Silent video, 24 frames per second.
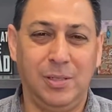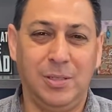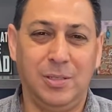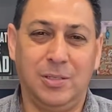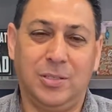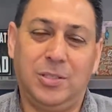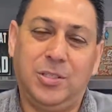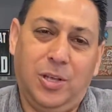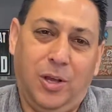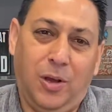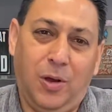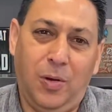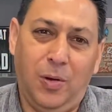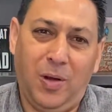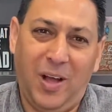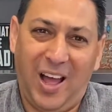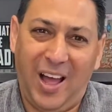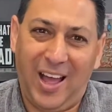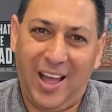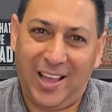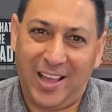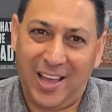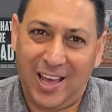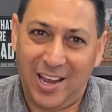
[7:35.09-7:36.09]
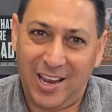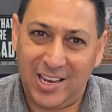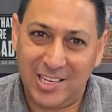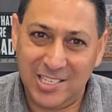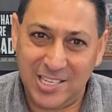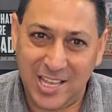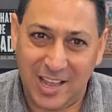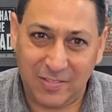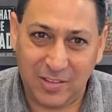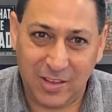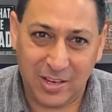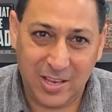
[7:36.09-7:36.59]
So I kind of just
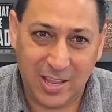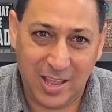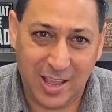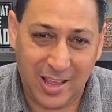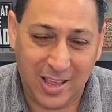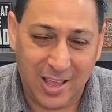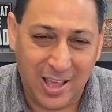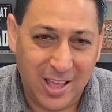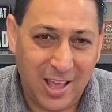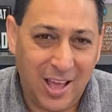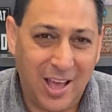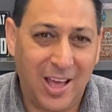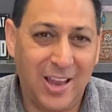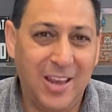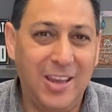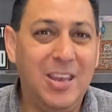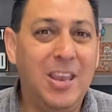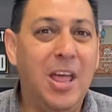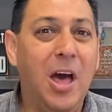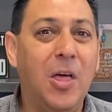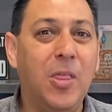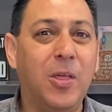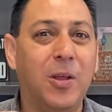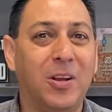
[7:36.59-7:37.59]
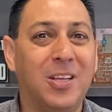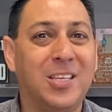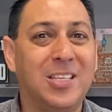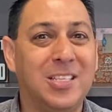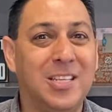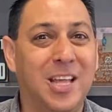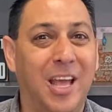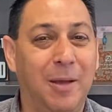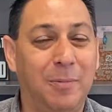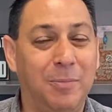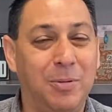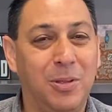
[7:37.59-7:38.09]
have to take another
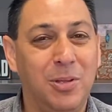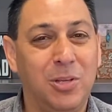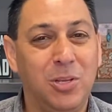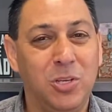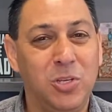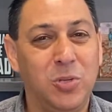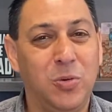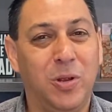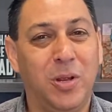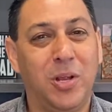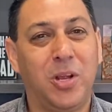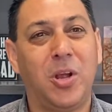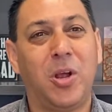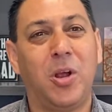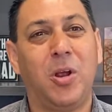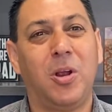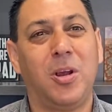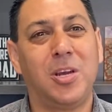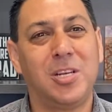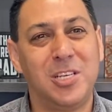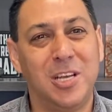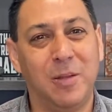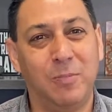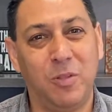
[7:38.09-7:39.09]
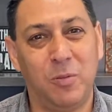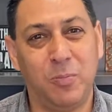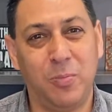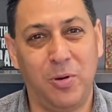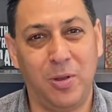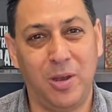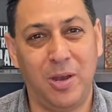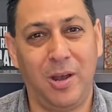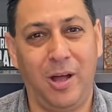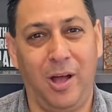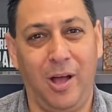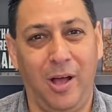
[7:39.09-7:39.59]
step to encourage them to
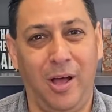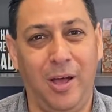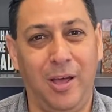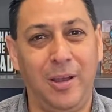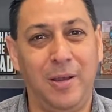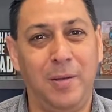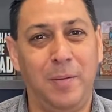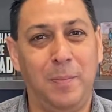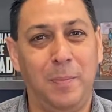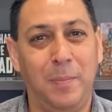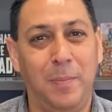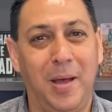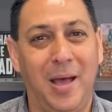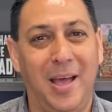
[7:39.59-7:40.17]
put it on my